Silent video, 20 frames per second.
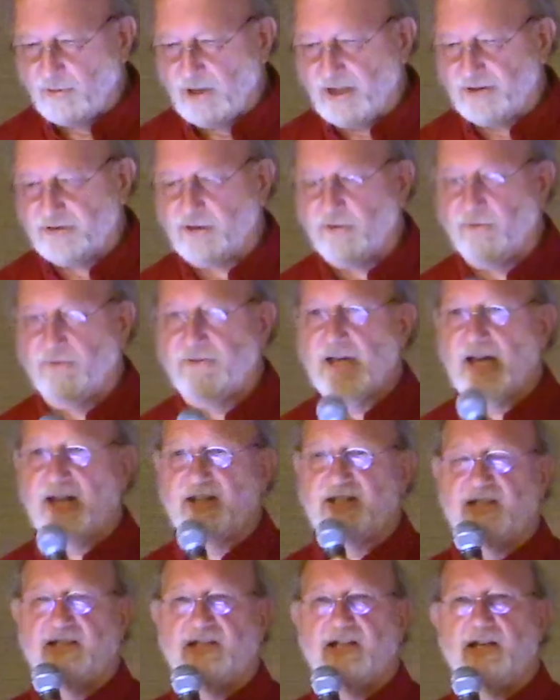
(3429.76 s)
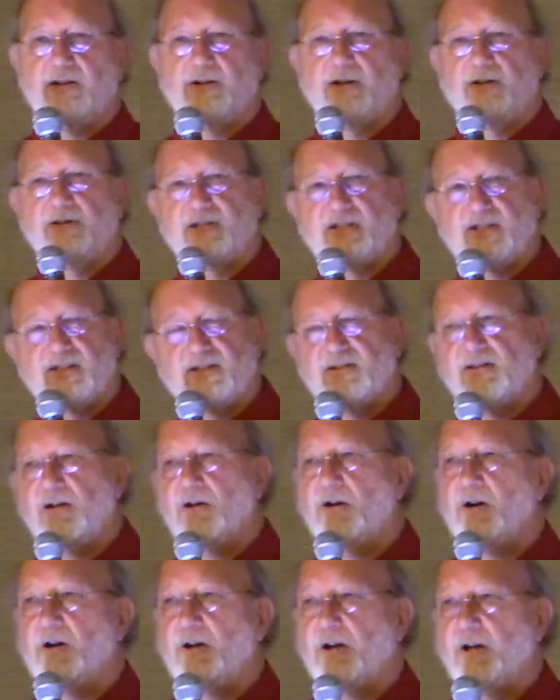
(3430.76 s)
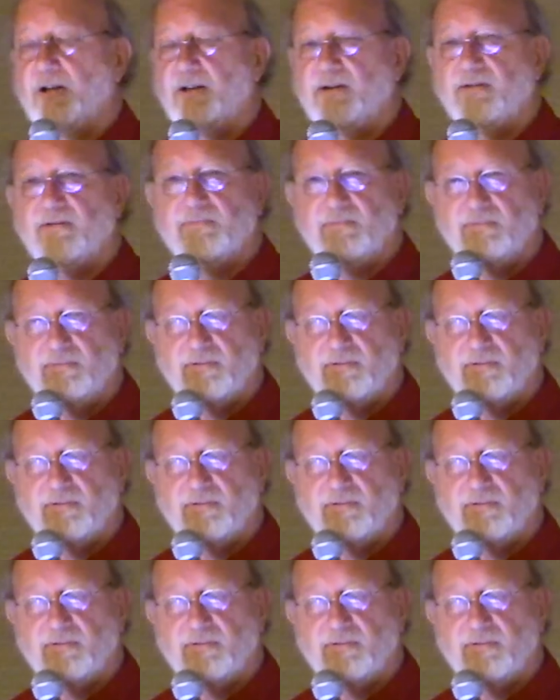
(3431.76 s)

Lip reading: 2,000 years on,